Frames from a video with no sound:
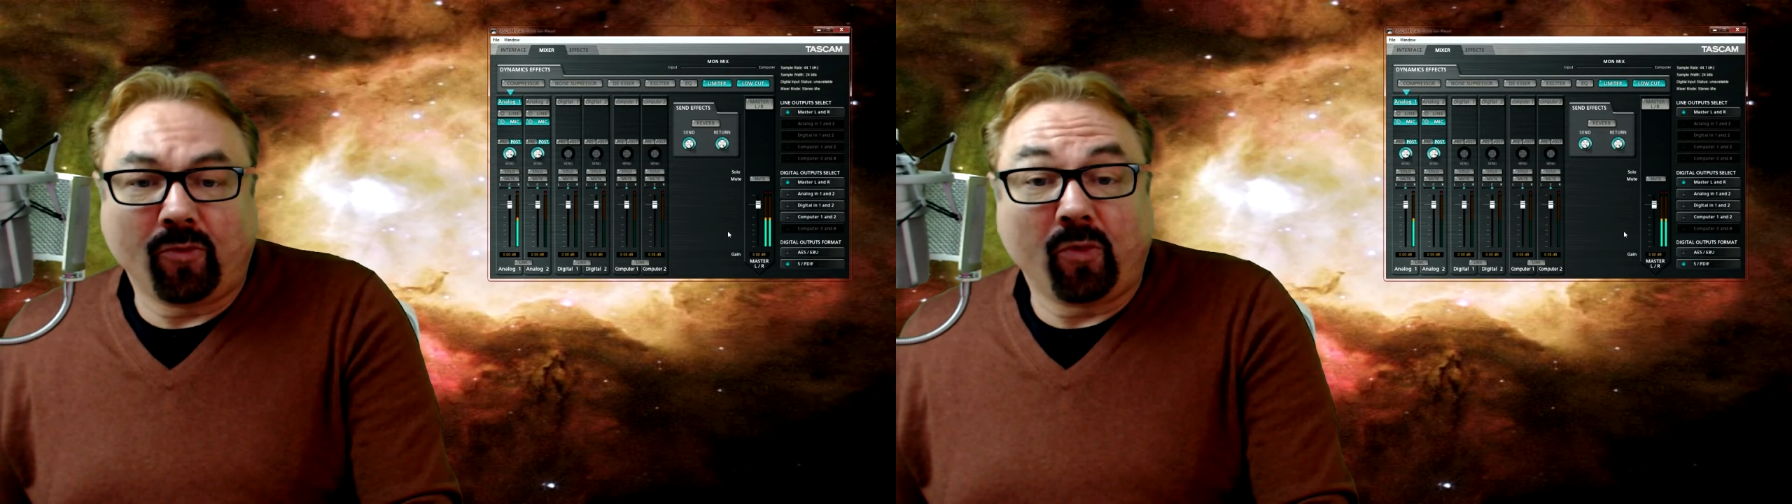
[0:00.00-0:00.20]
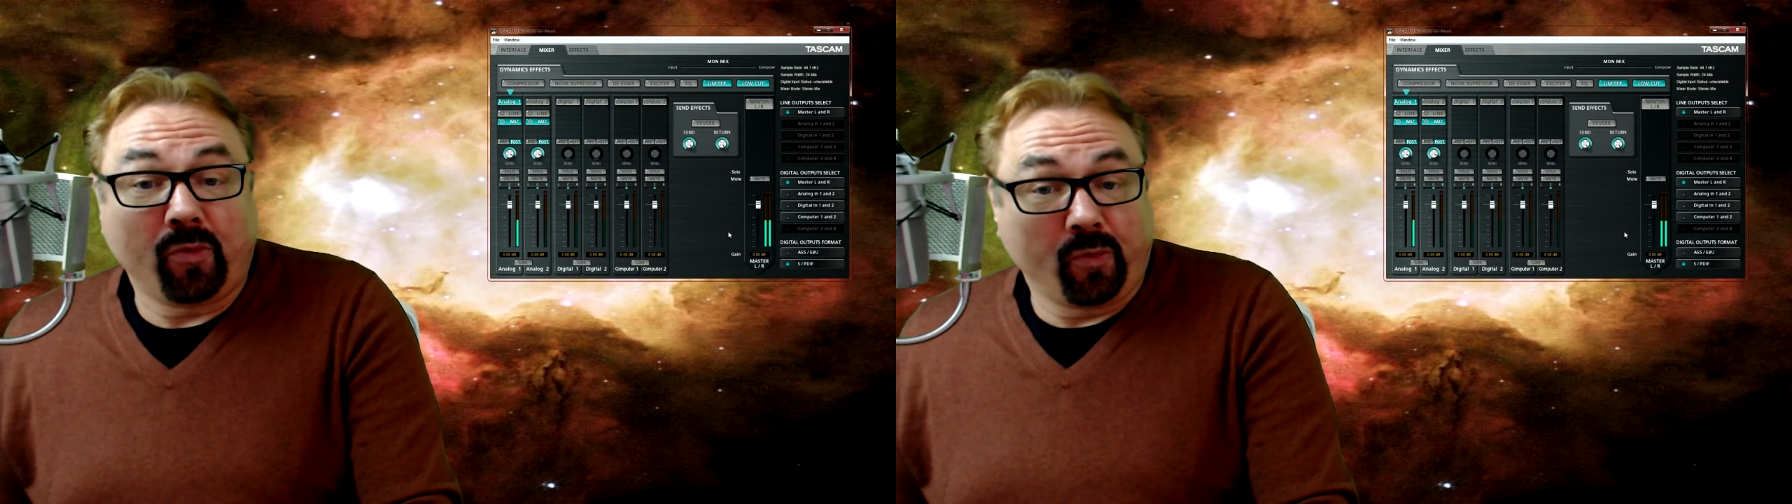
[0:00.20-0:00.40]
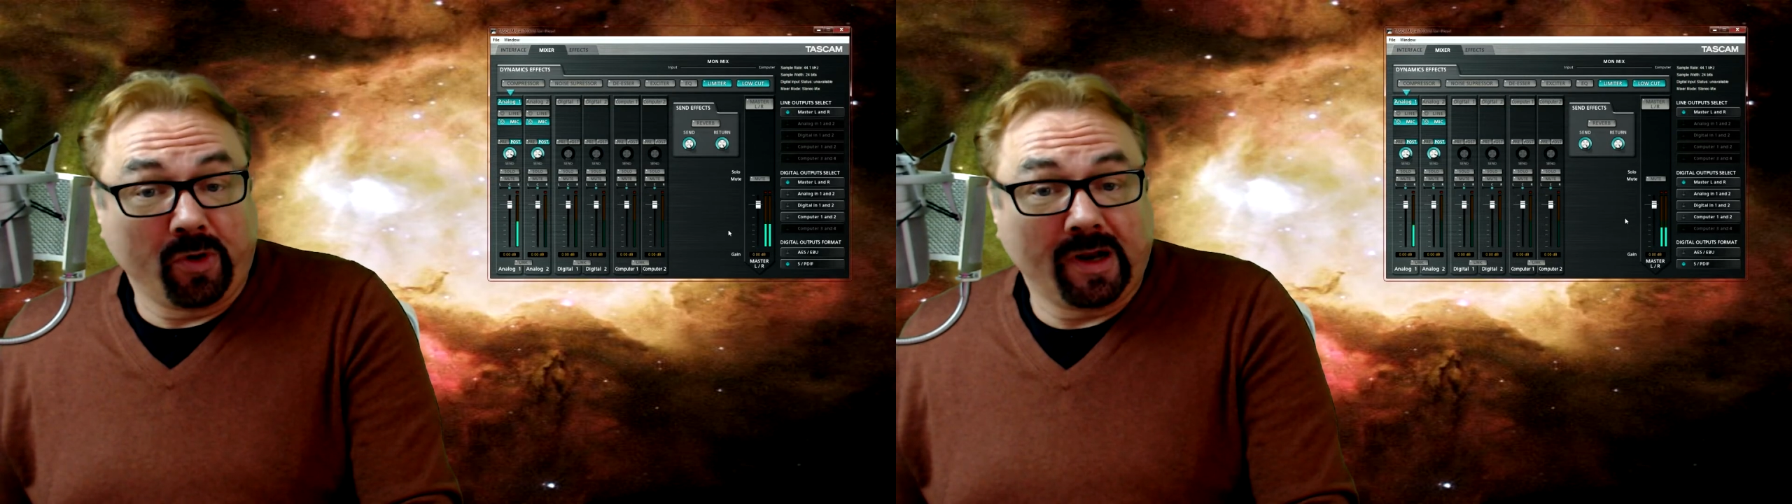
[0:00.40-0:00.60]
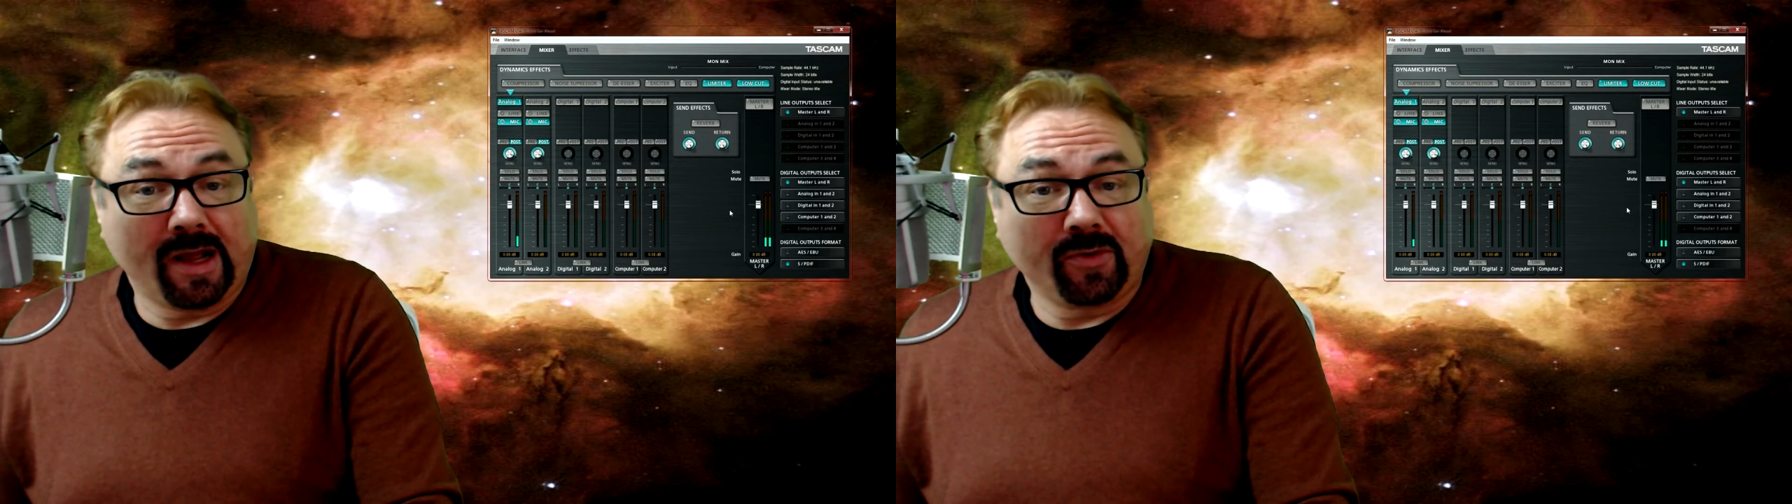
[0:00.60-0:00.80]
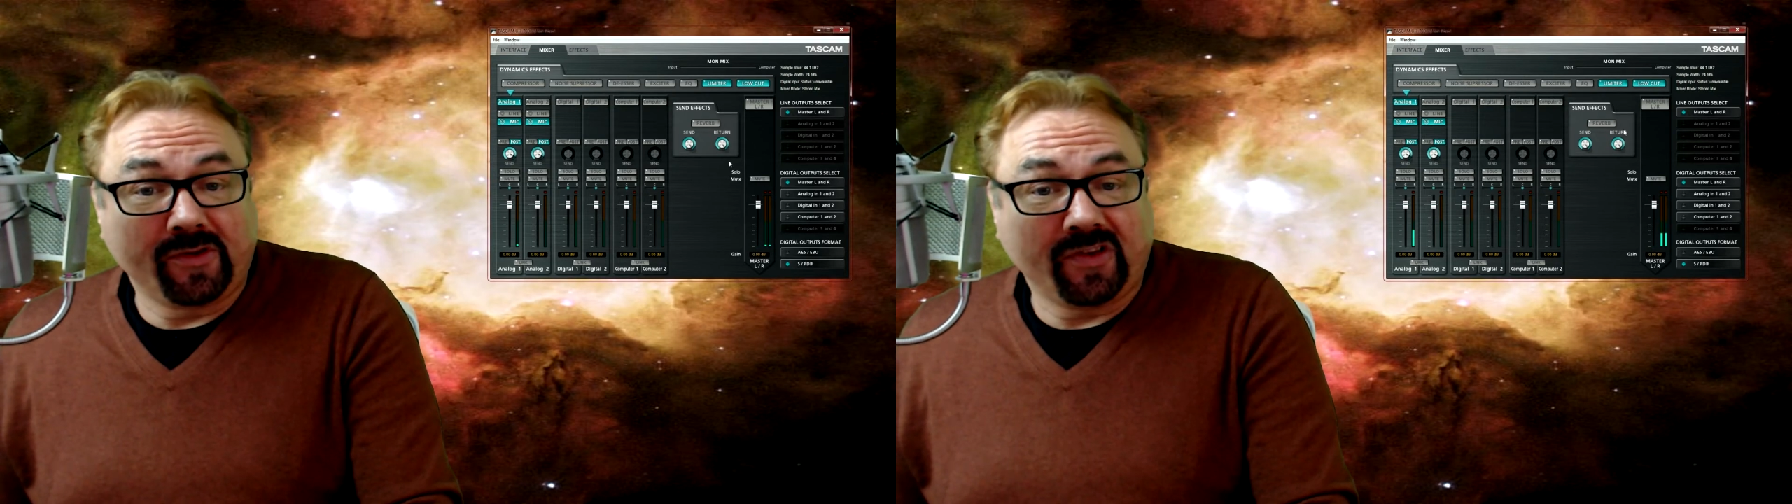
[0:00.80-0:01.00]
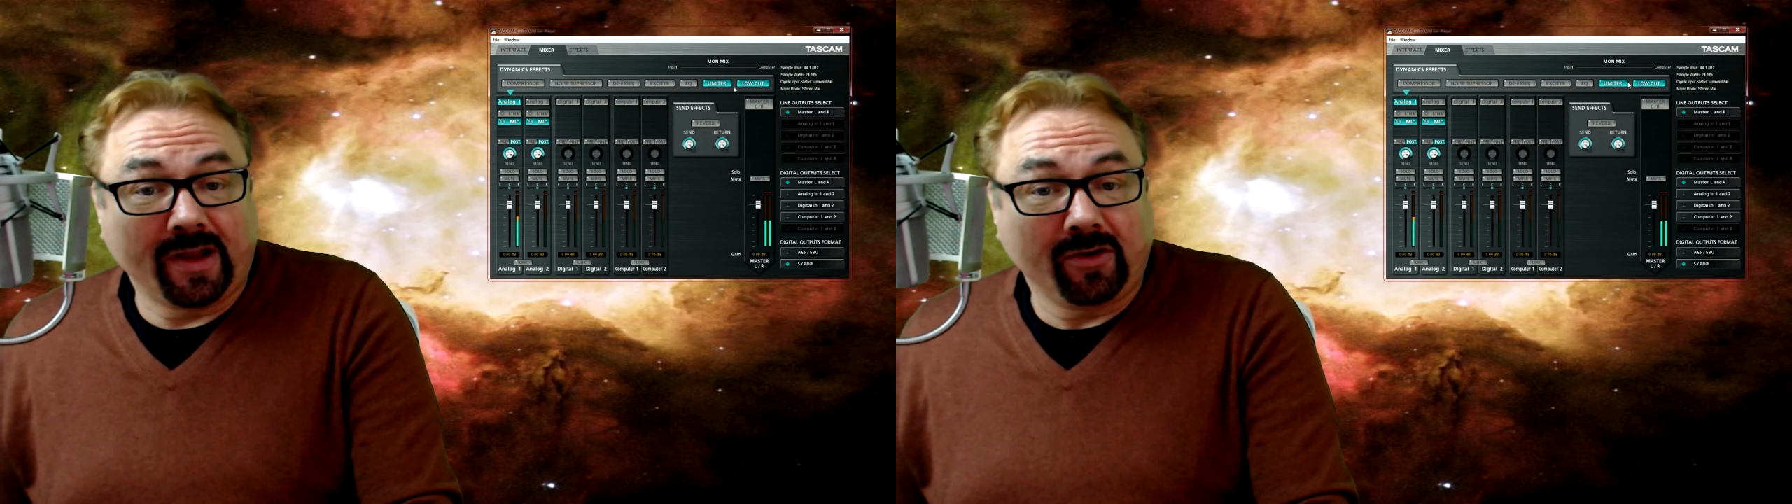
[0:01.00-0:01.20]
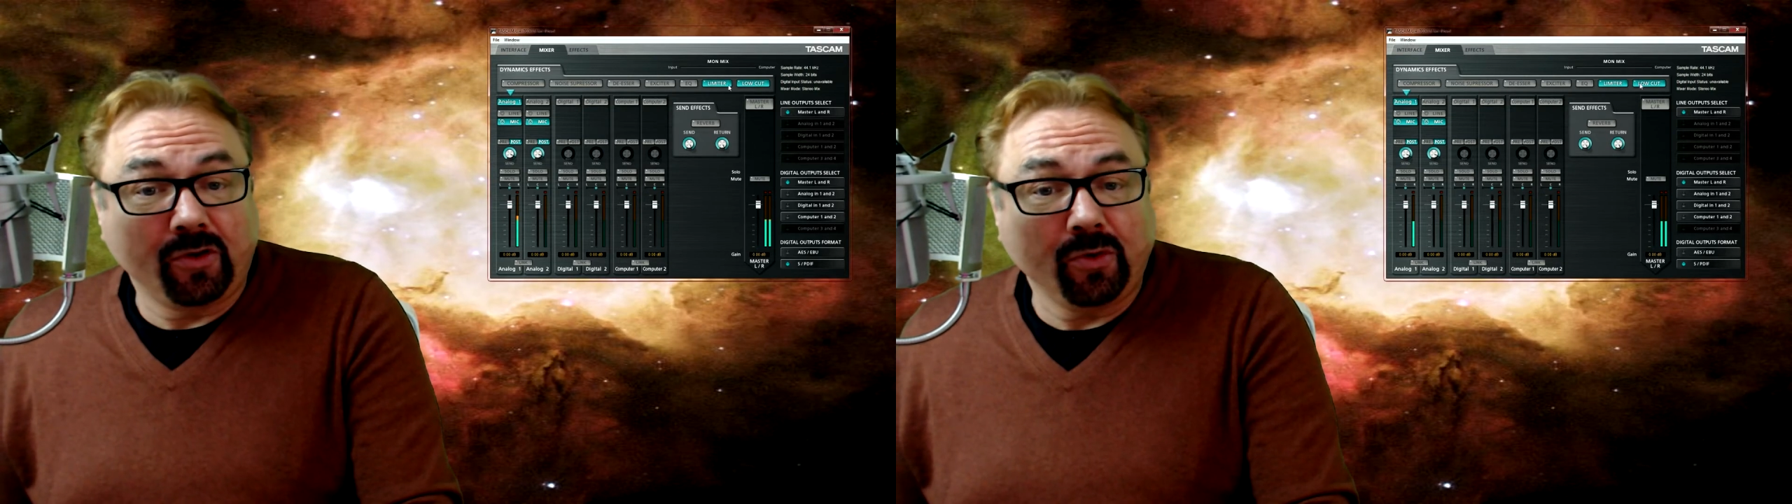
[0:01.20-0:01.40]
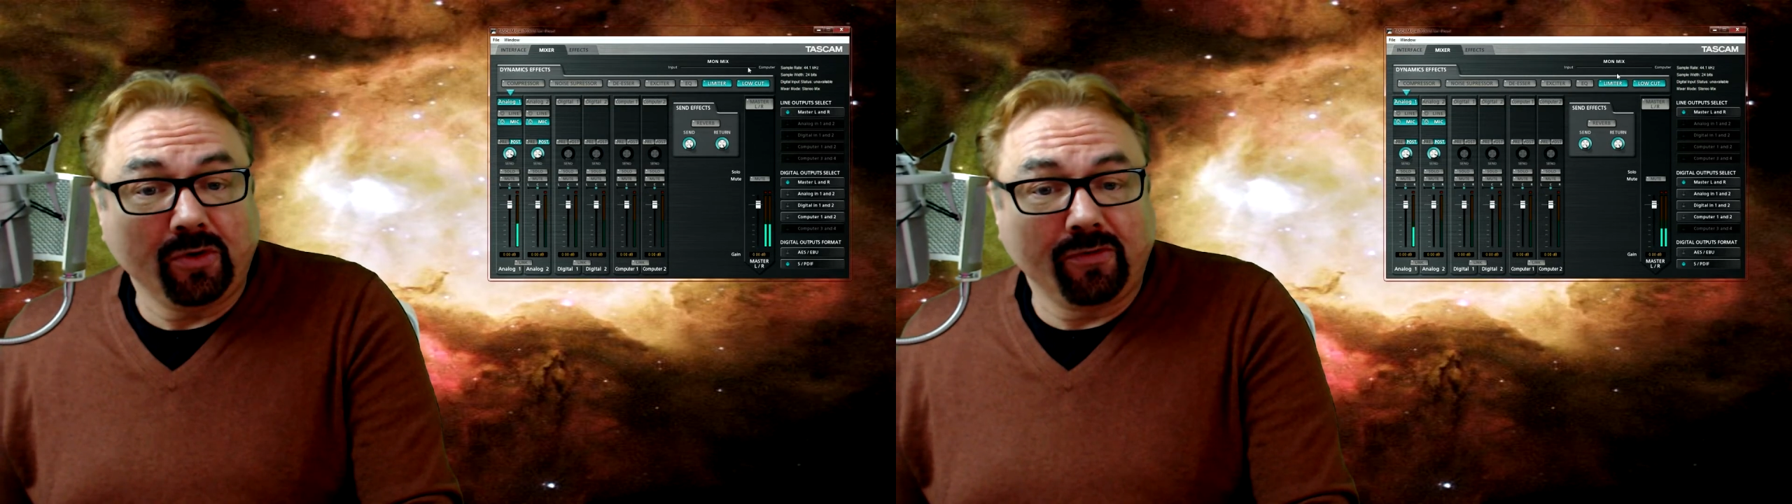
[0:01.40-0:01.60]
we're allowed to send
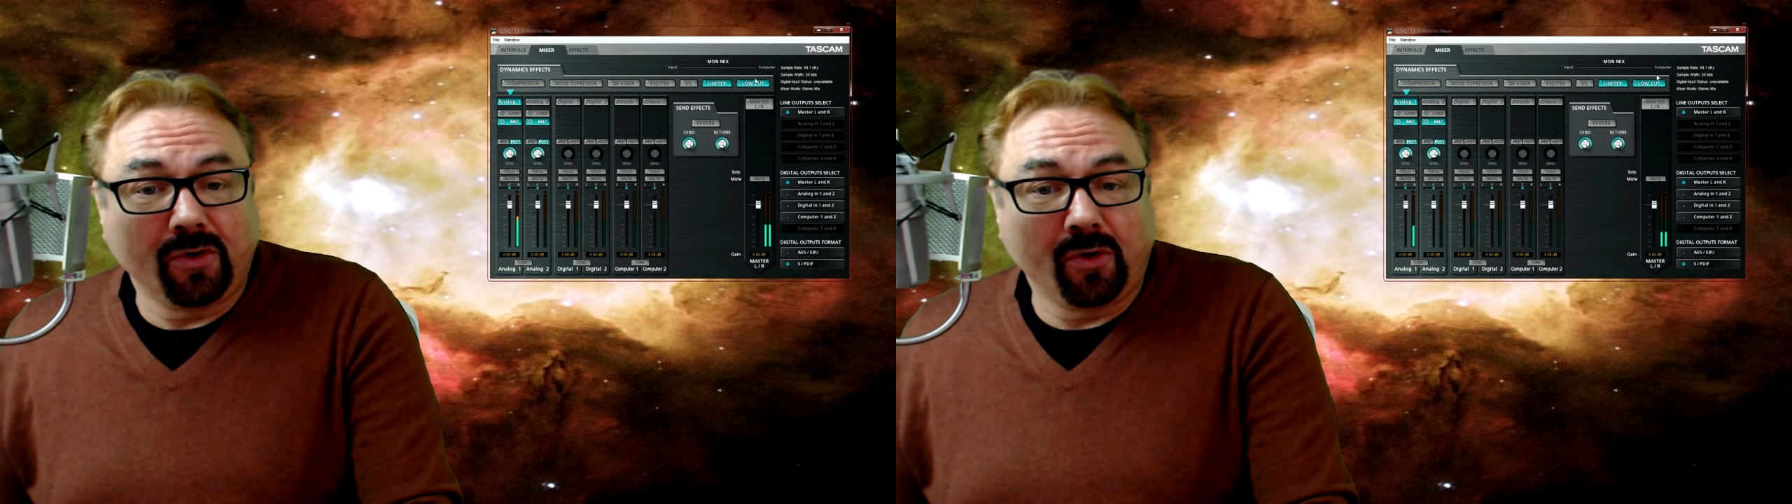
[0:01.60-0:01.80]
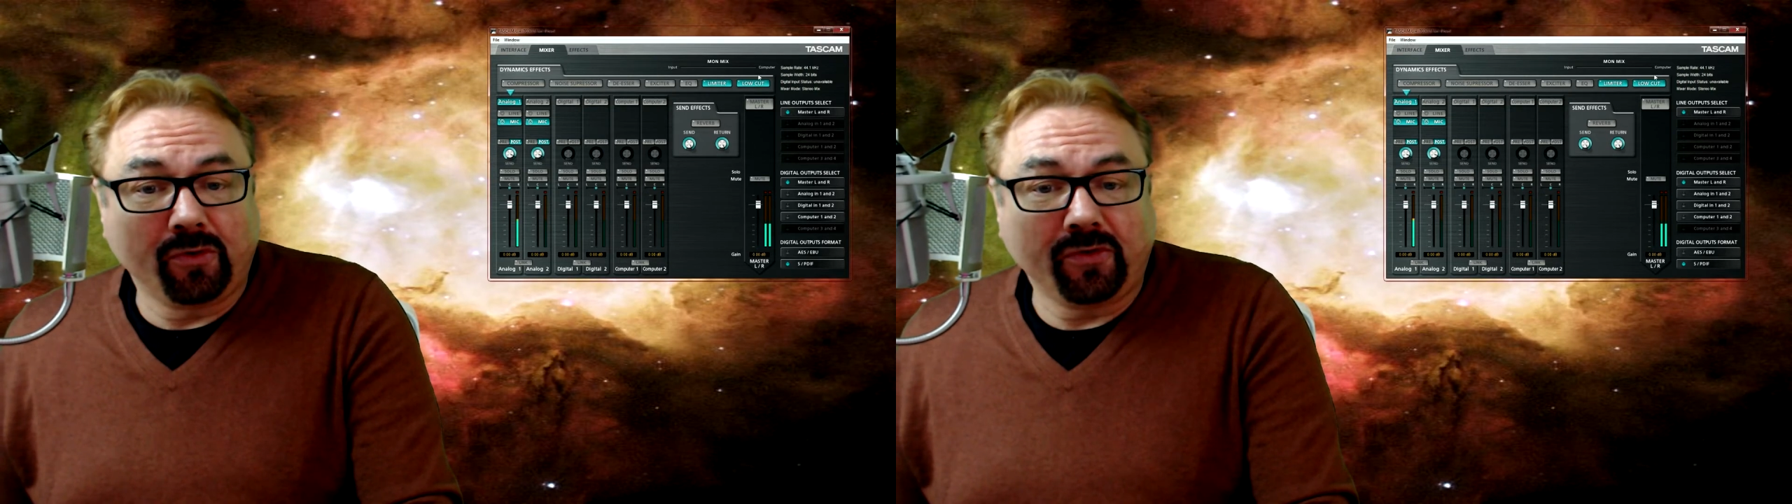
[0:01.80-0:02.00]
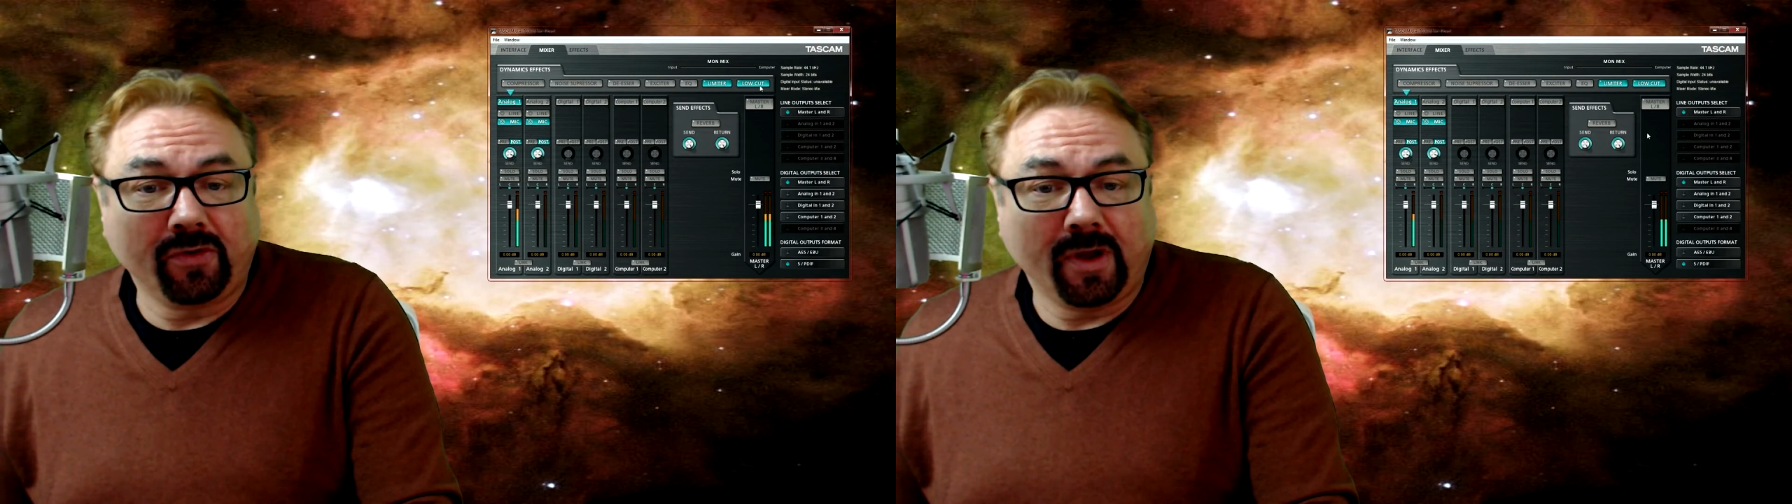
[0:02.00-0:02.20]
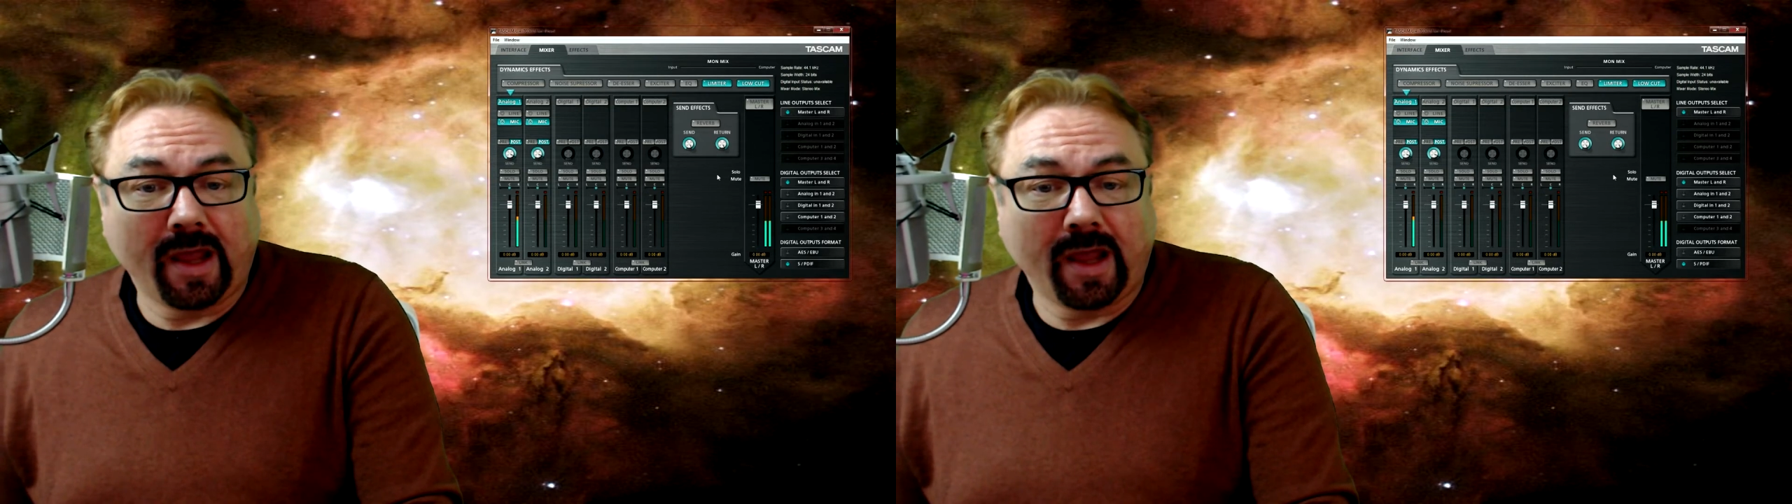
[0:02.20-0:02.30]
2 of those,